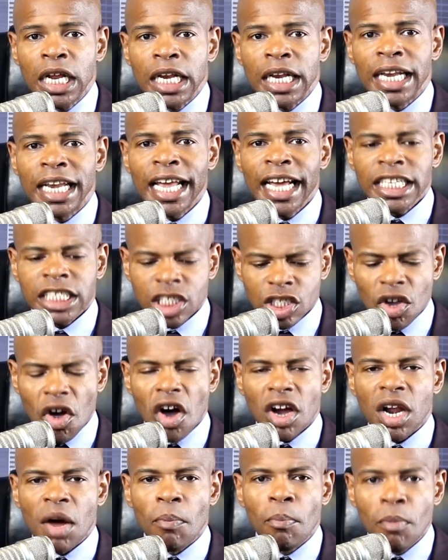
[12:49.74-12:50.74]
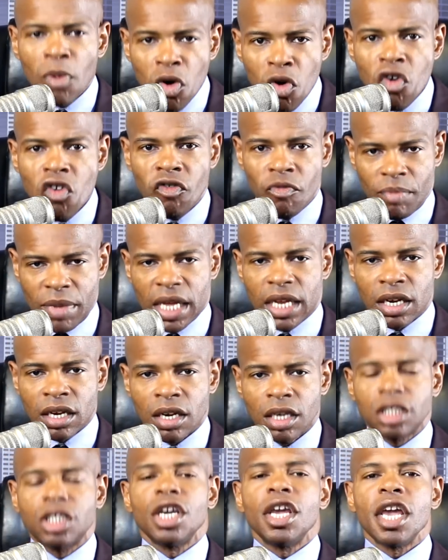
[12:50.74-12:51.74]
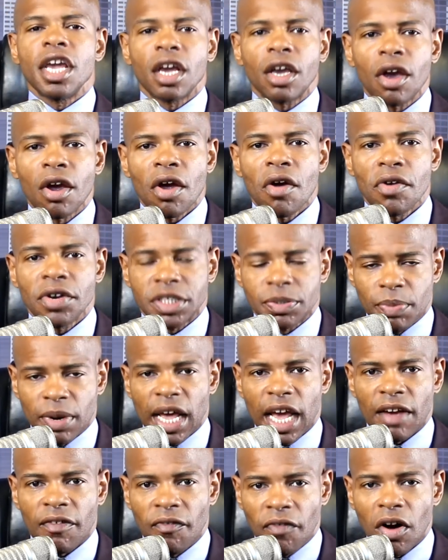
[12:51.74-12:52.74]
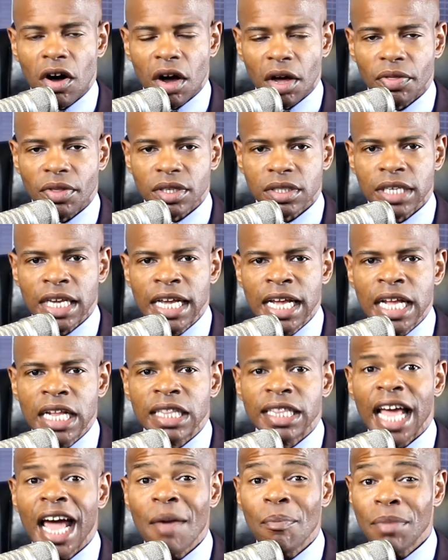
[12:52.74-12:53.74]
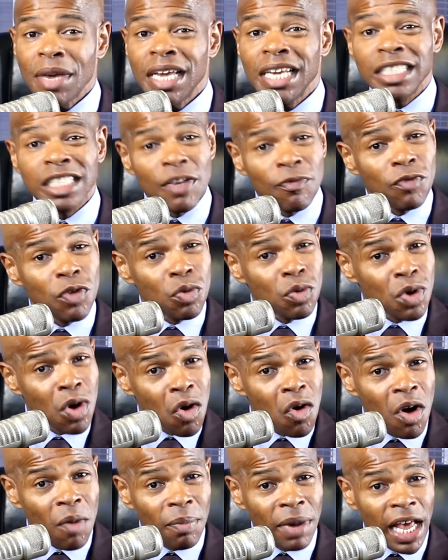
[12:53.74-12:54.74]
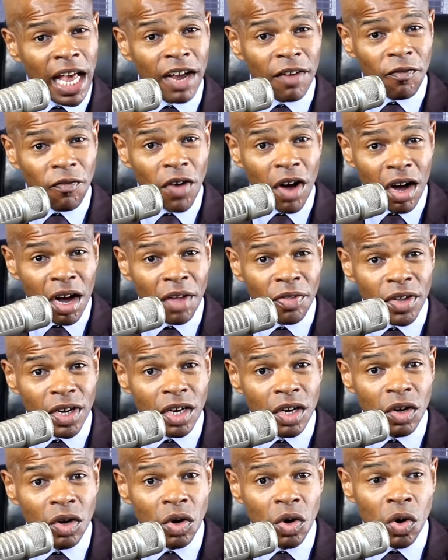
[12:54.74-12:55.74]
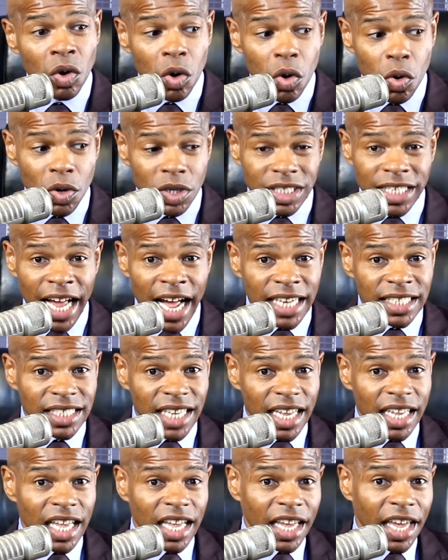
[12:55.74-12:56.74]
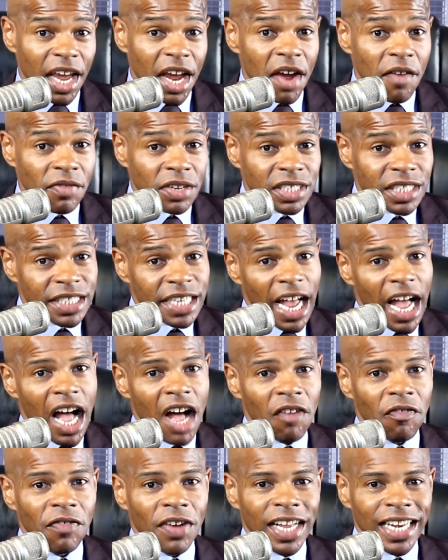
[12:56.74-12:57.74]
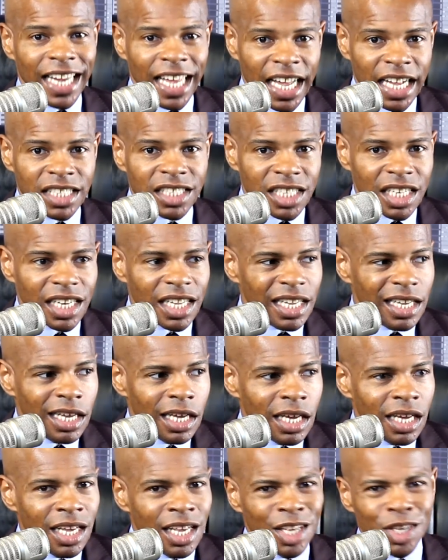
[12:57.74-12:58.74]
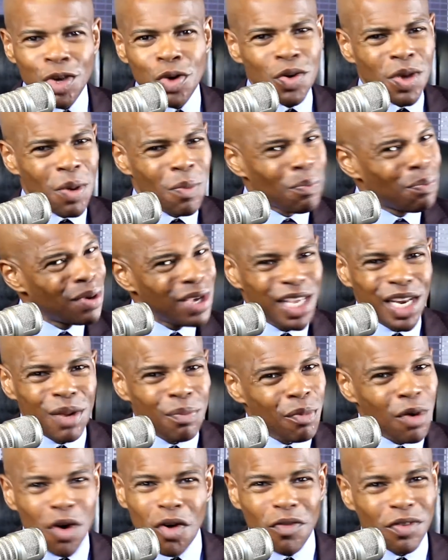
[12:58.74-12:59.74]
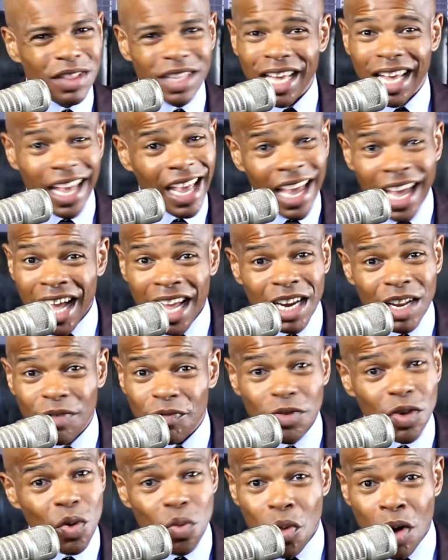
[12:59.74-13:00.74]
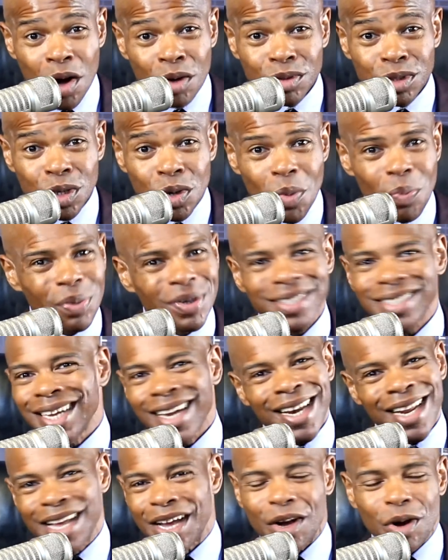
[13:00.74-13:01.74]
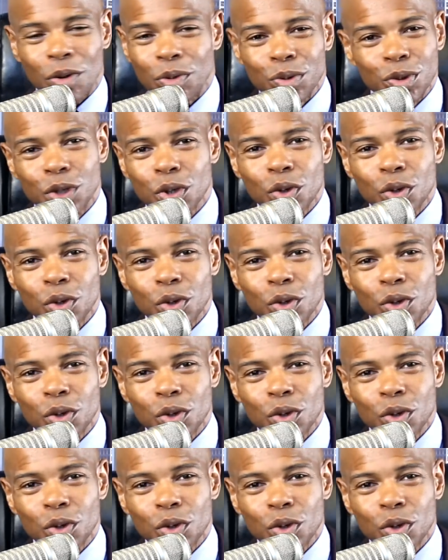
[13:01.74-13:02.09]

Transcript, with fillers: let's start a movement to encourage black fathers. That means if you know a black father who is not taking care of his child financially, you can beat him over the head if you want to, but that ain't going